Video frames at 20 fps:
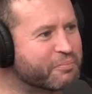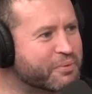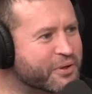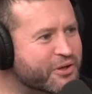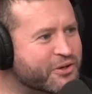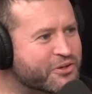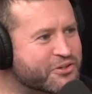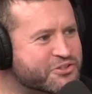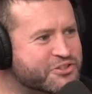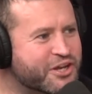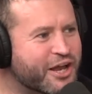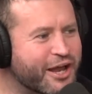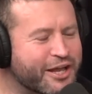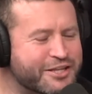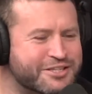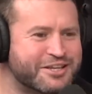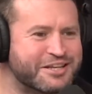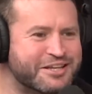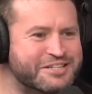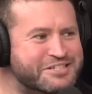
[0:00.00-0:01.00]
because
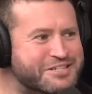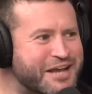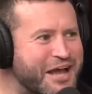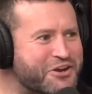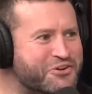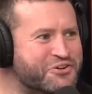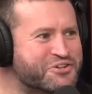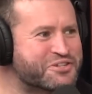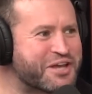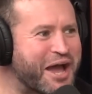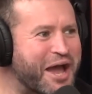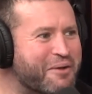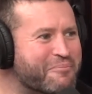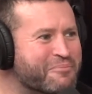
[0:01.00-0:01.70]
that's a dangerous game.